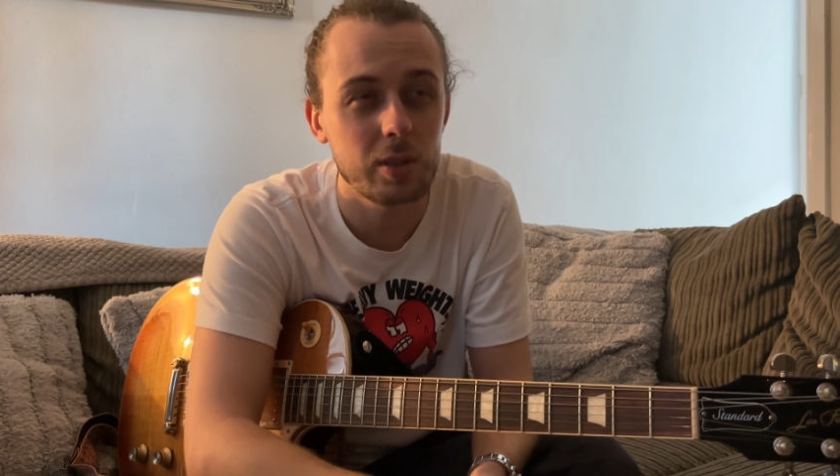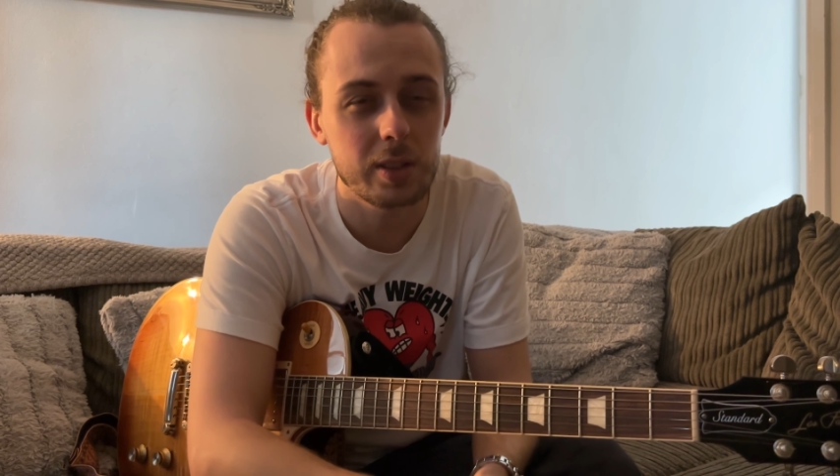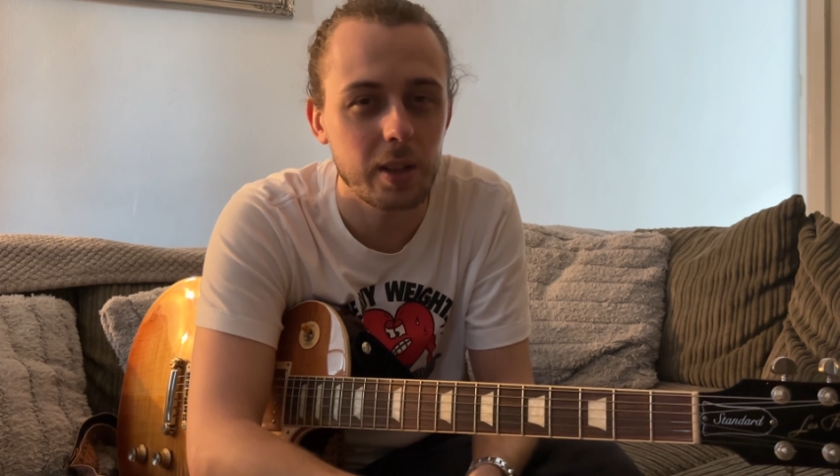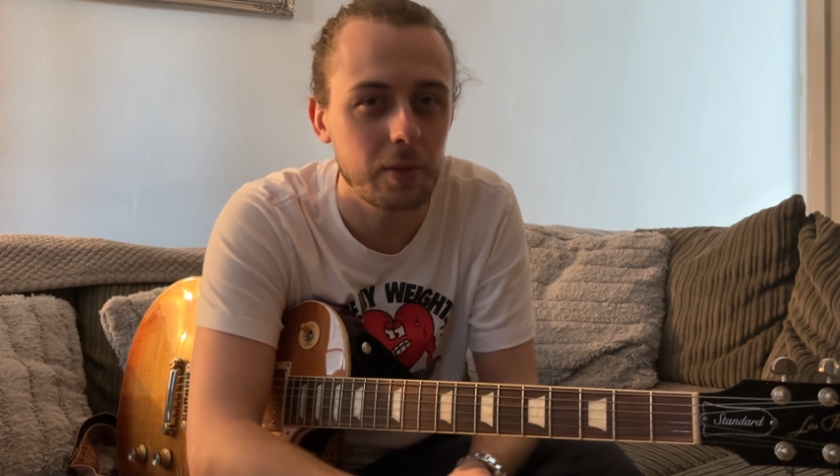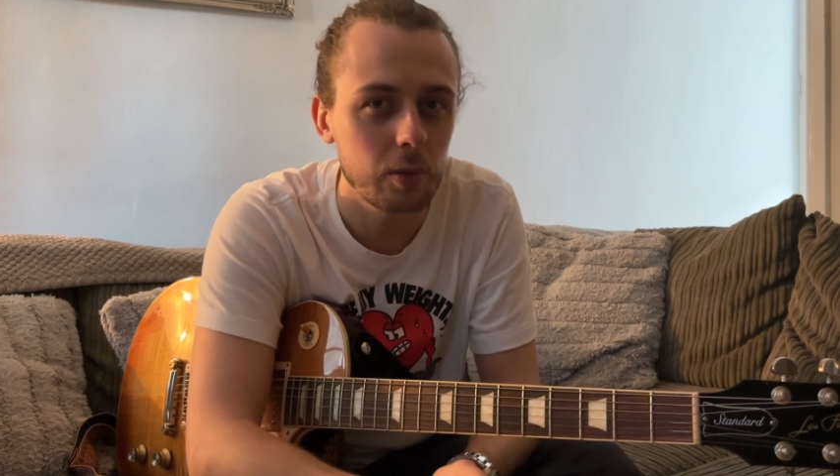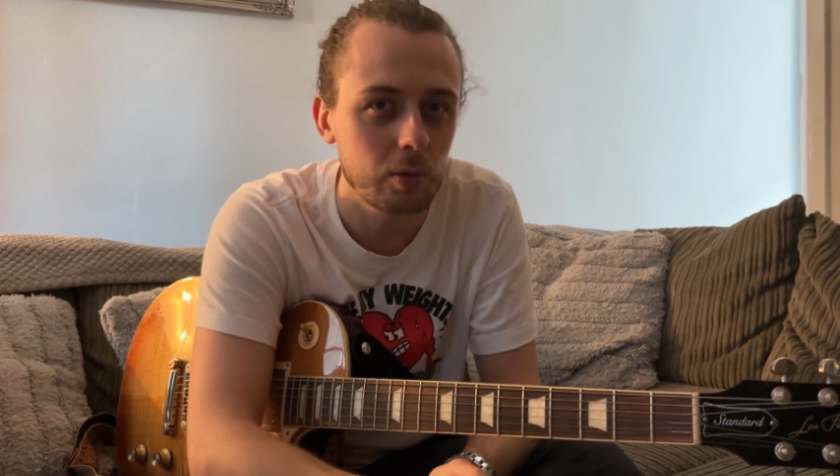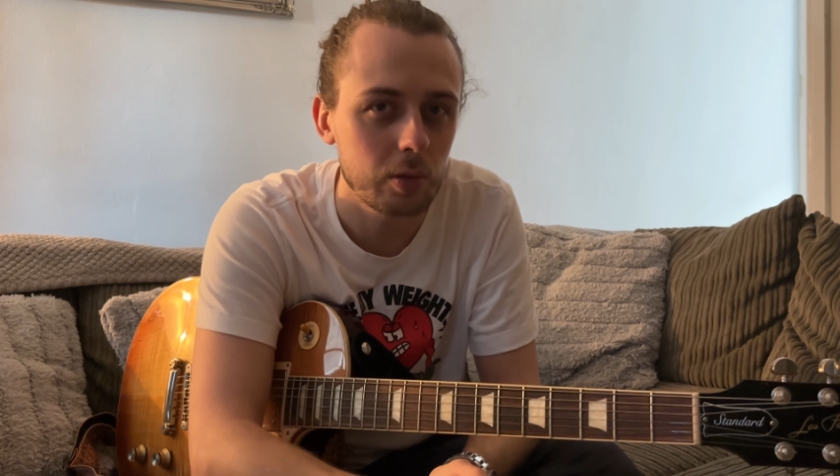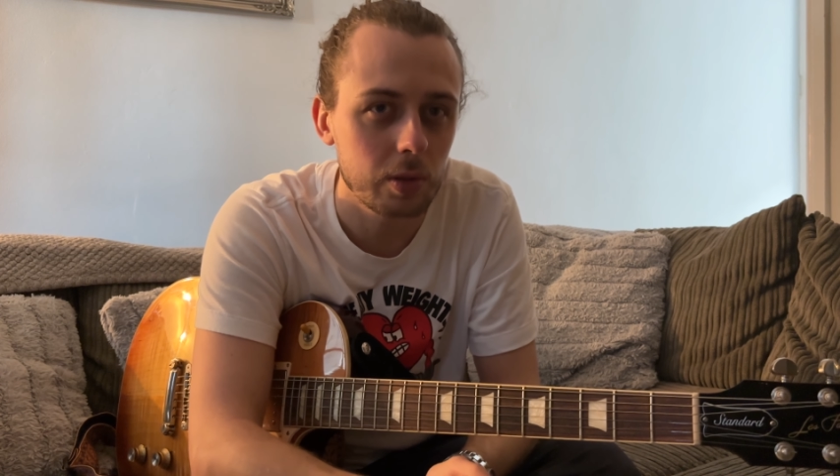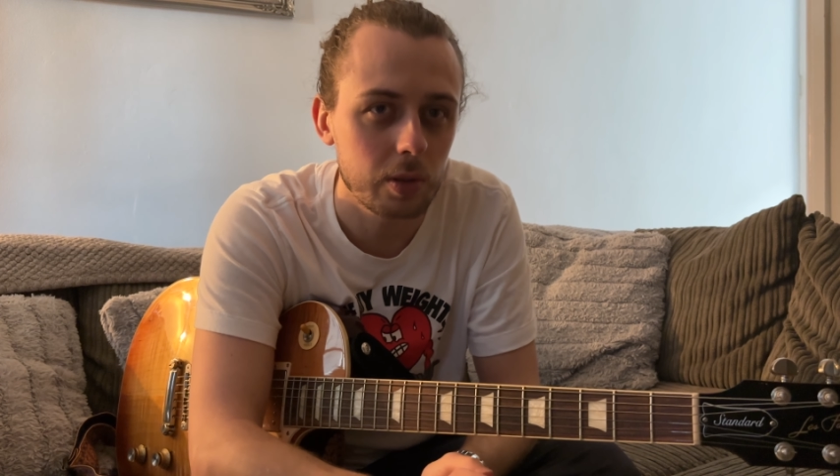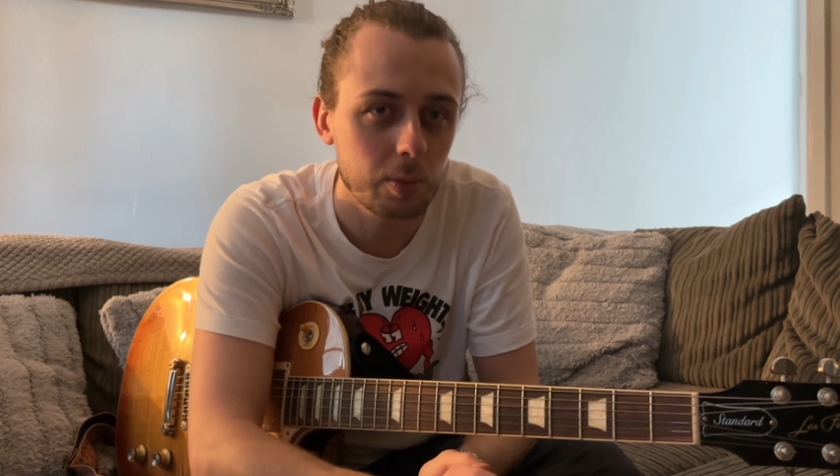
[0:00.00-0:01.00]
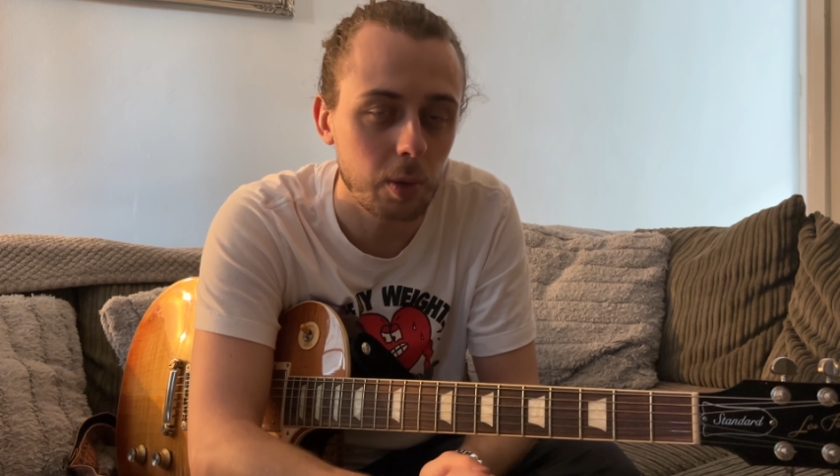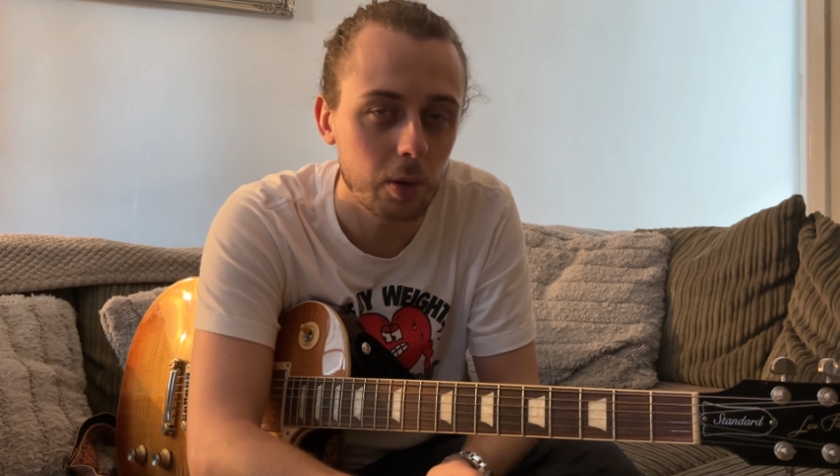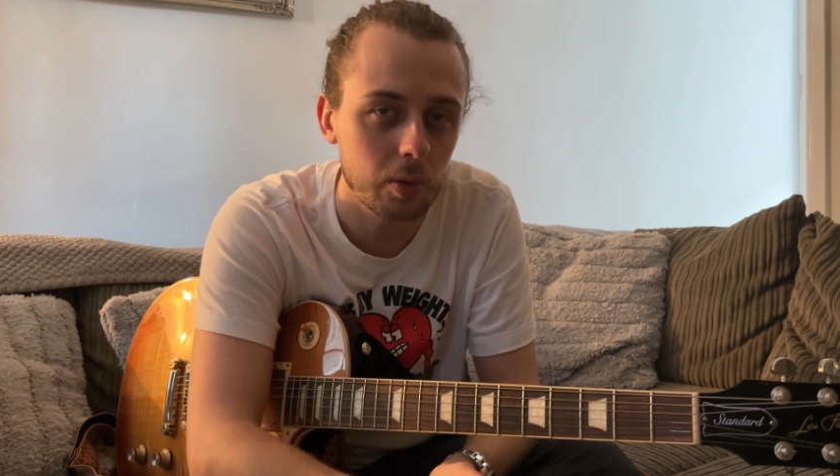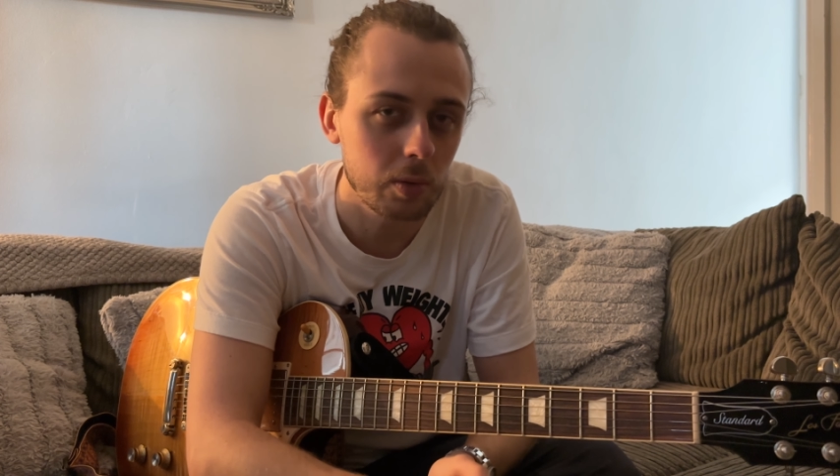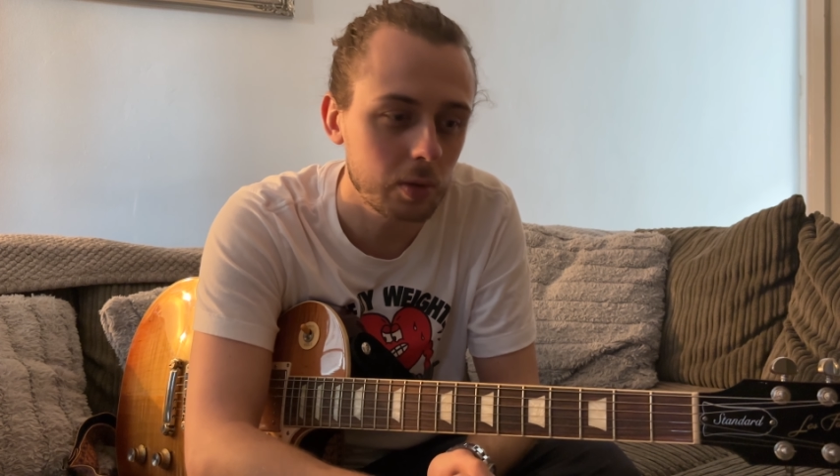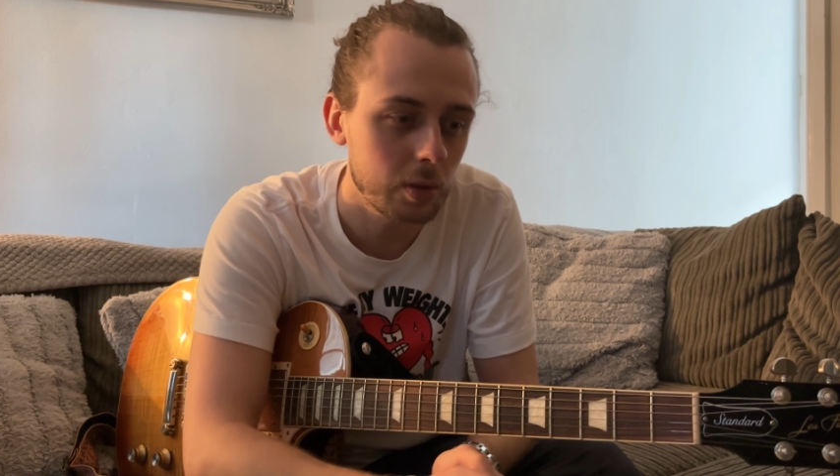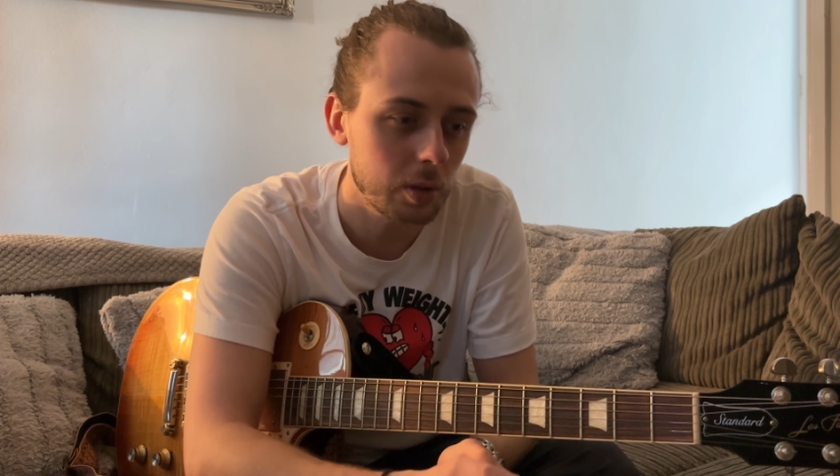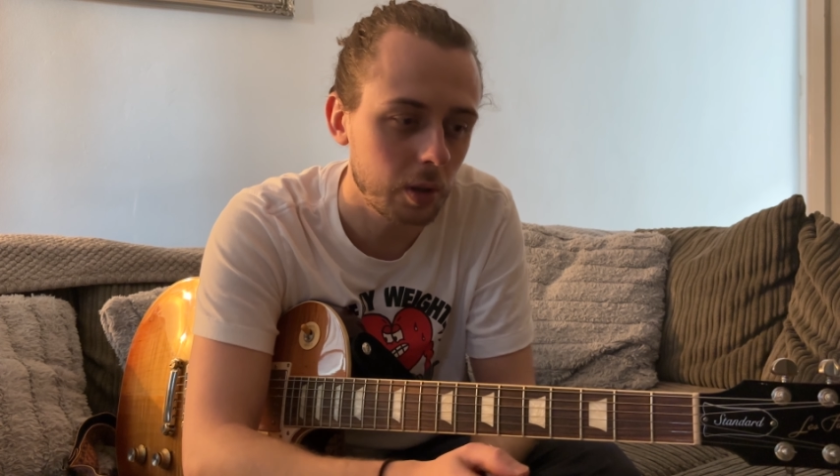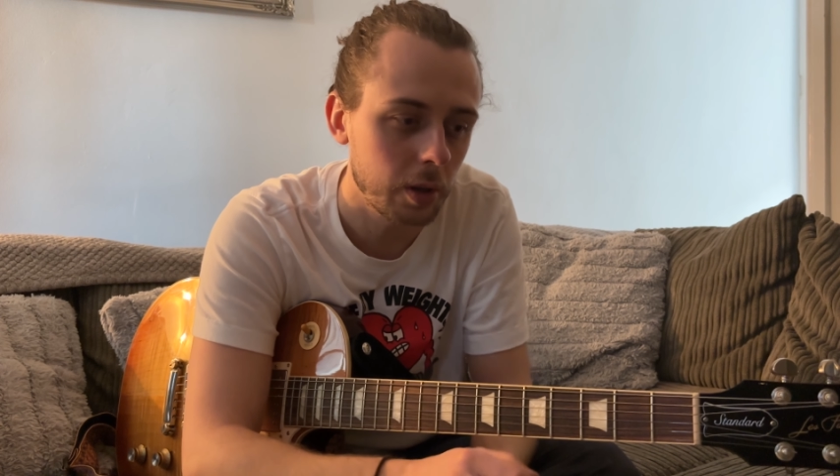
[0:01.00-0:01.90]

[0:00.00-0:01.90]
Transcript: 700 models